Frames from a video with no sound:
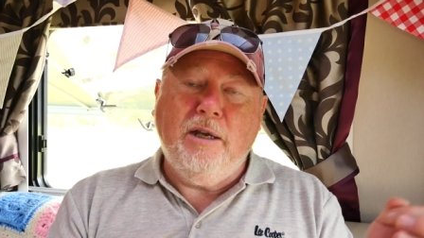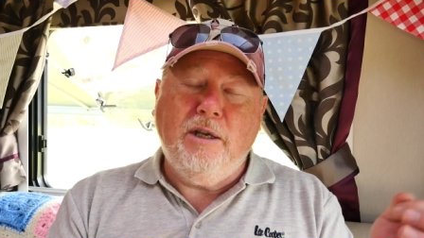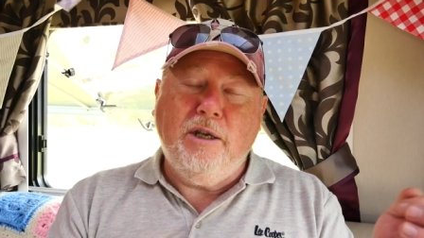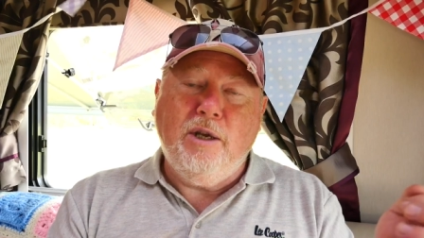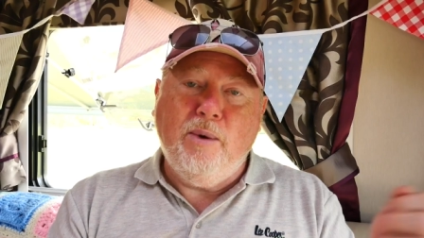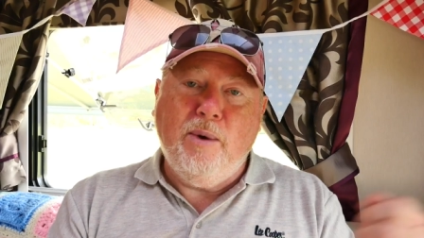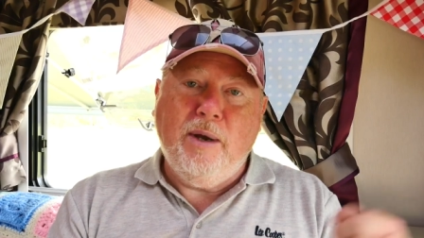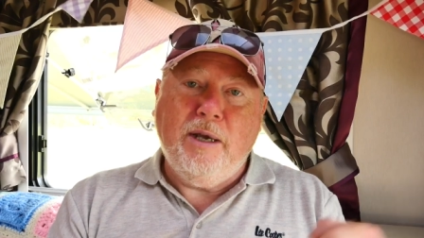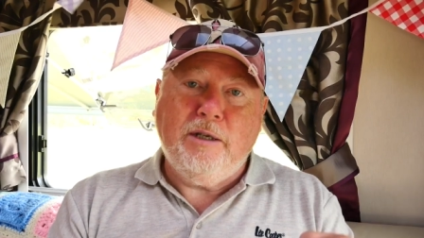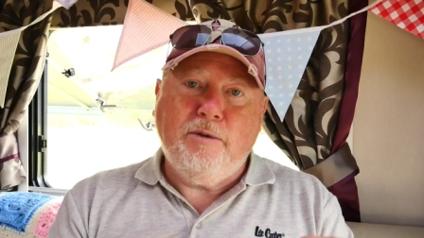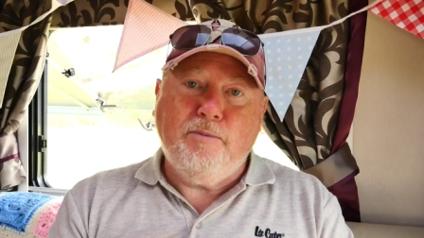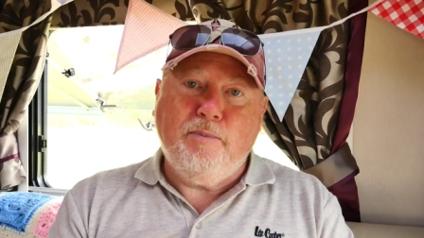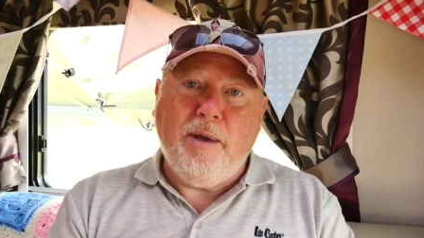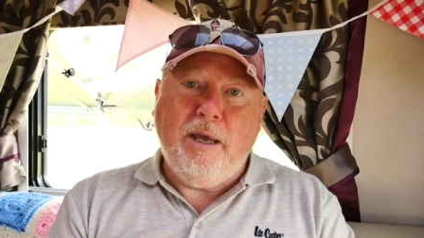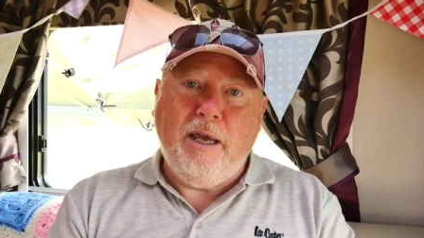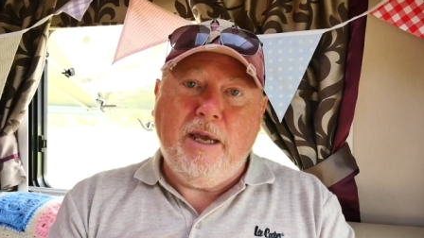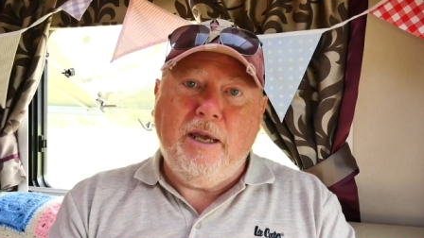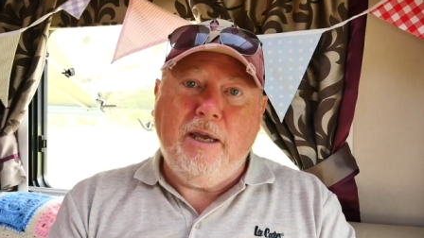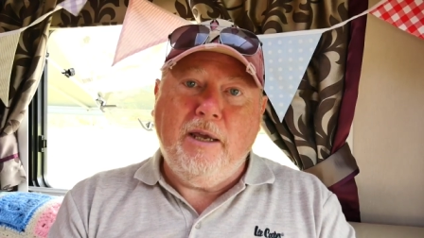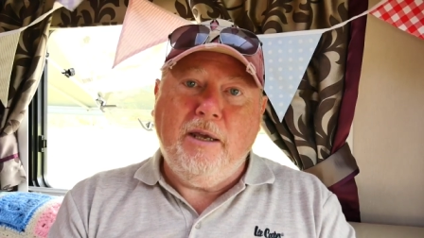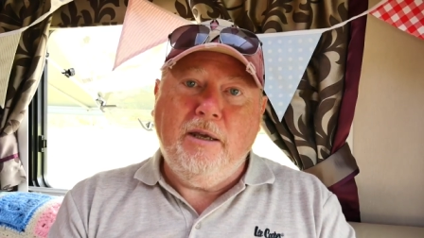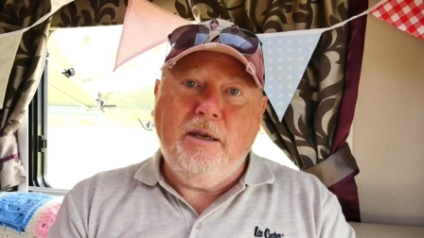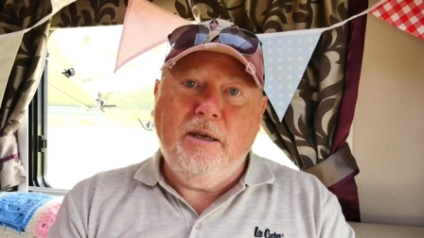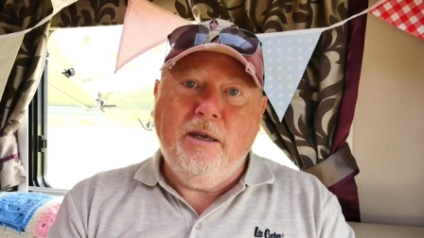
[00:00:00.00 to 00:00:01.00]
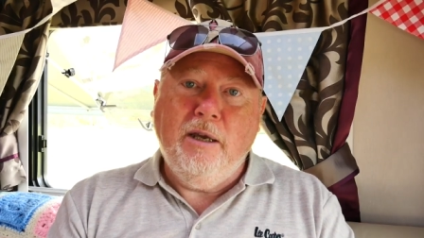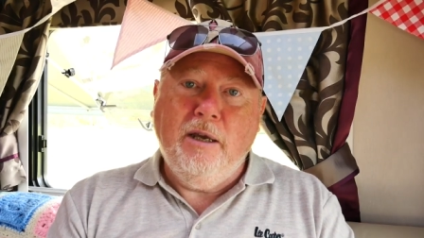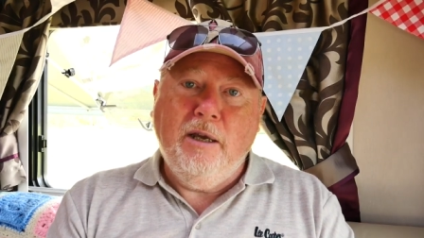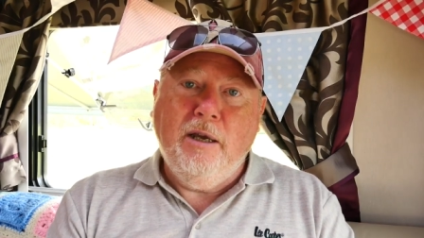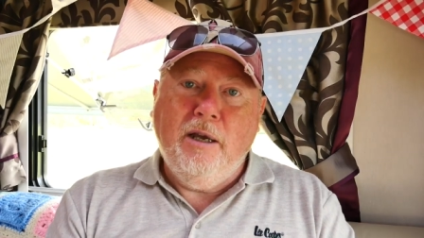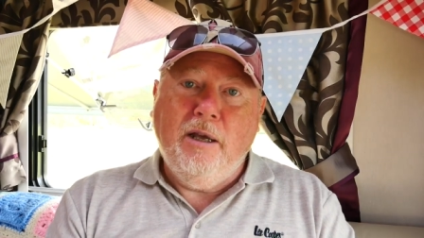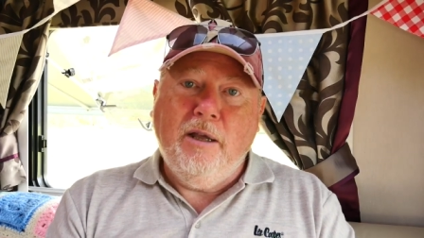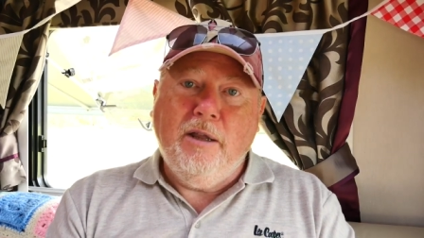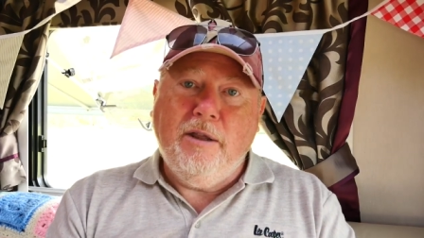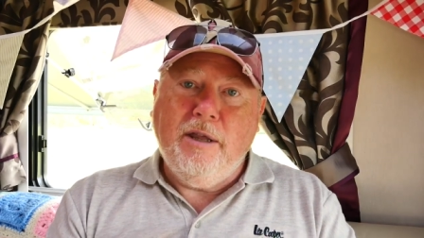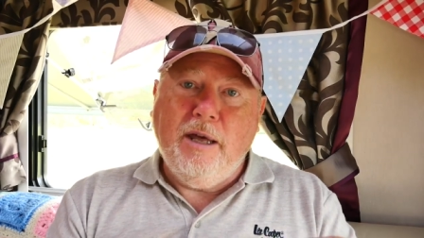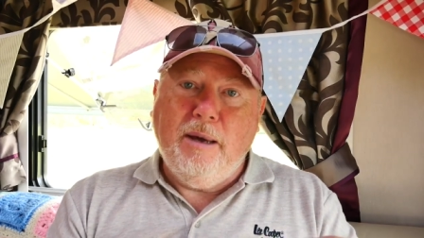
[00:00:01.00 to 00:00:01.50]
USB
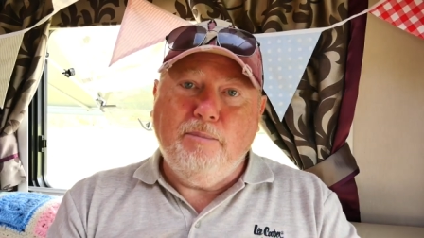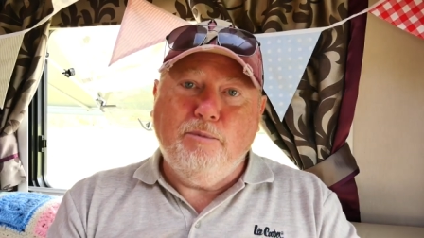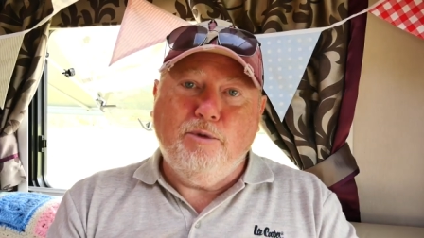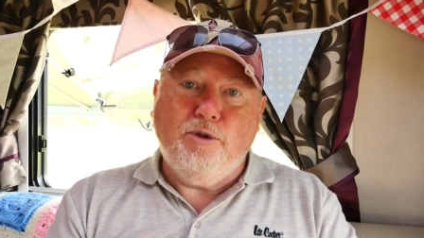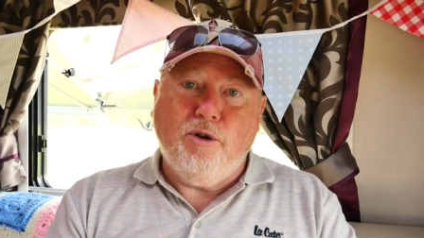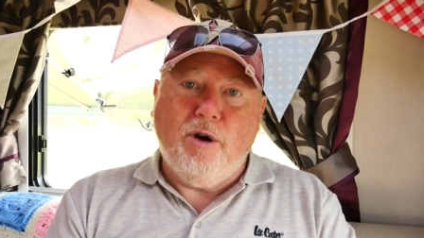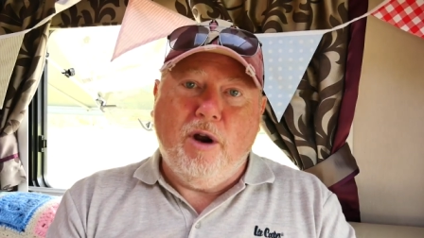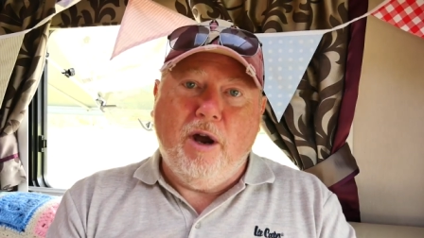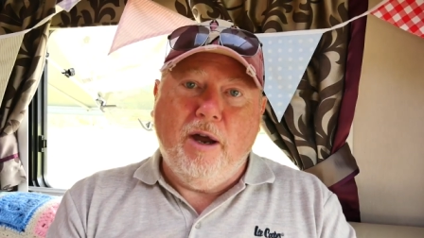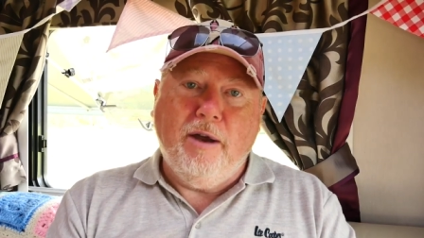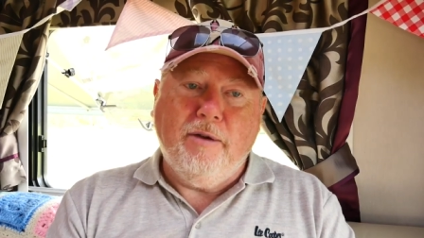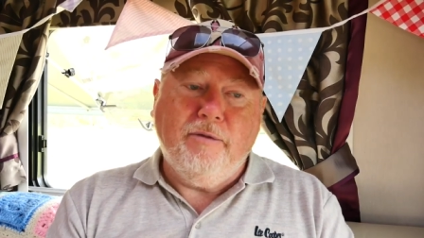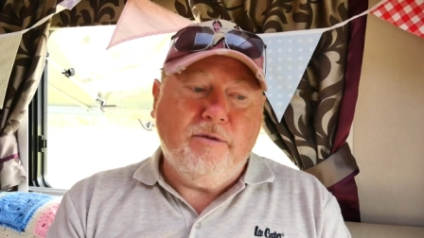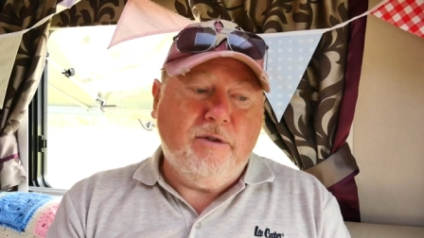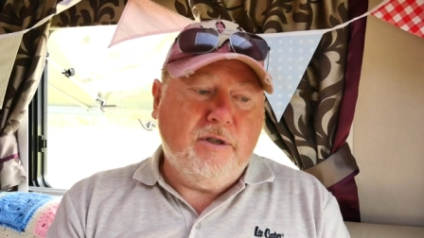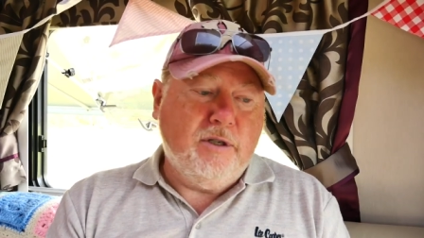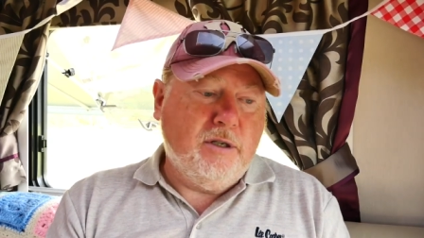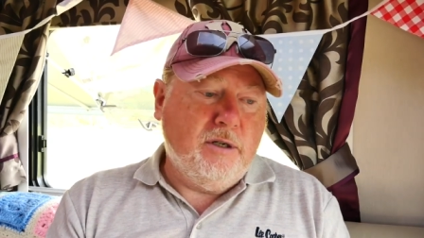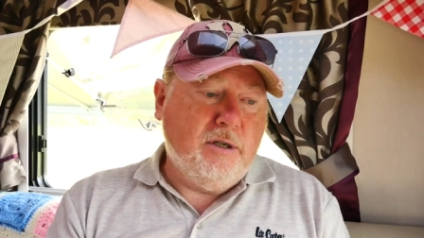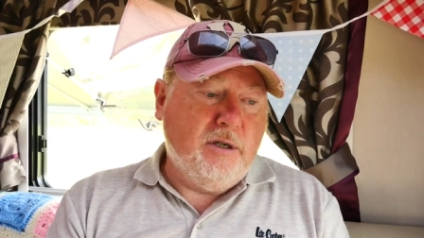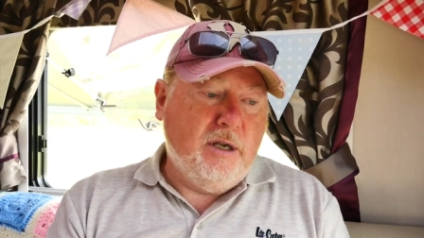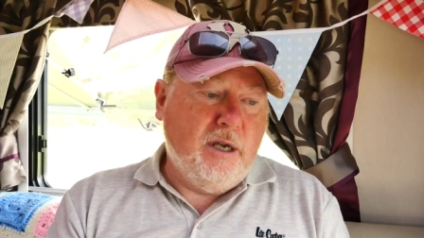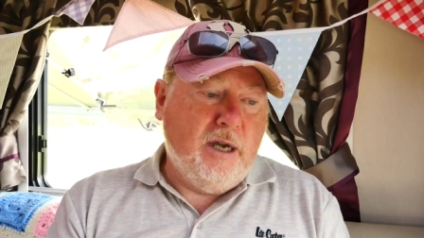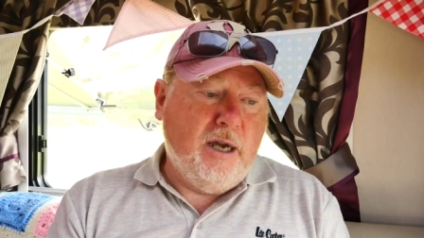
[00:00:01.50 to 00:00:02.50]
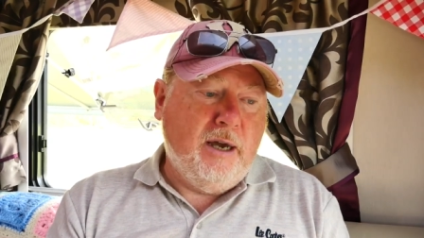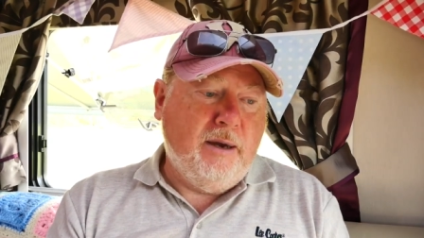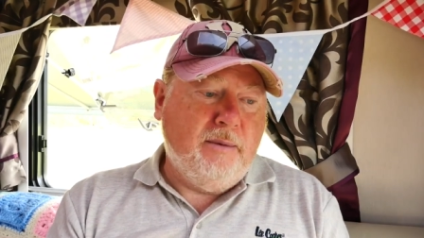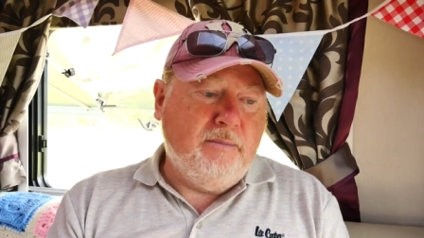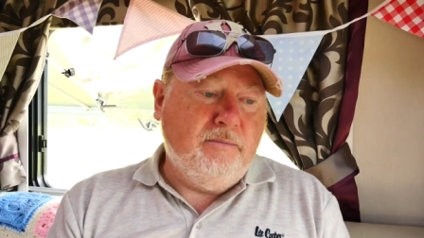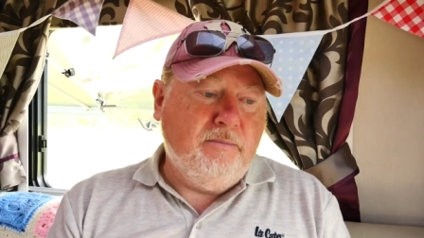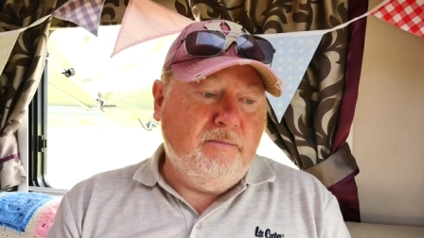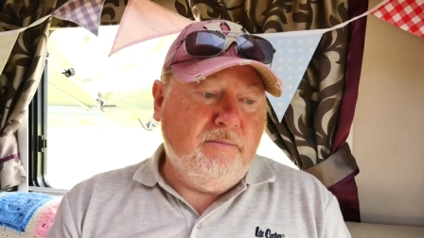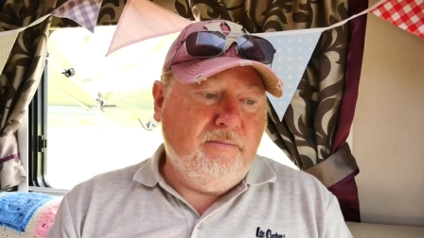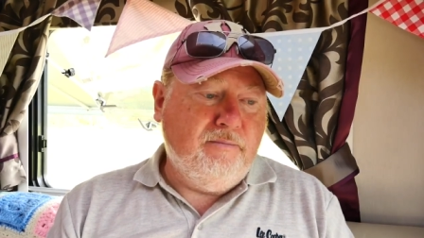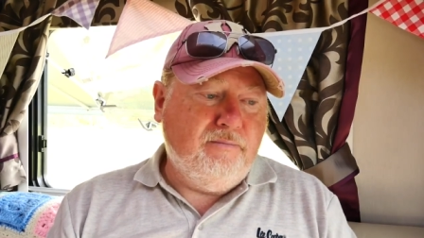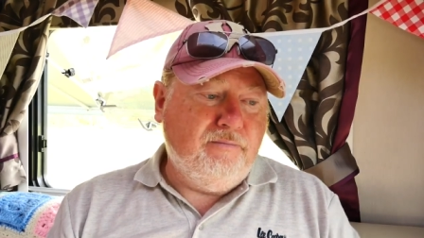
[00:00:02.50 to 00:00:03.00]
thumb drives
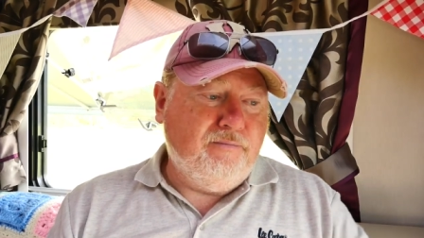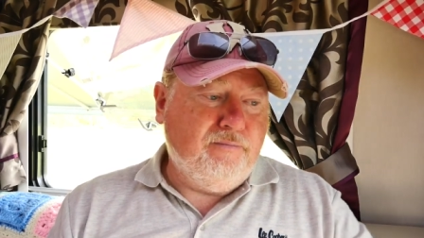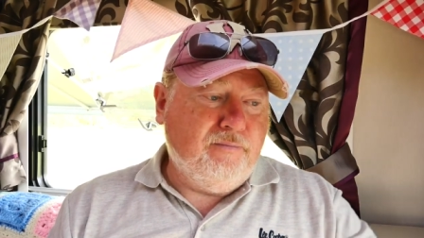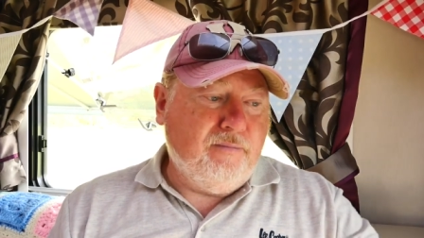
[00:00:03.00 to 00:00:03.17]
um,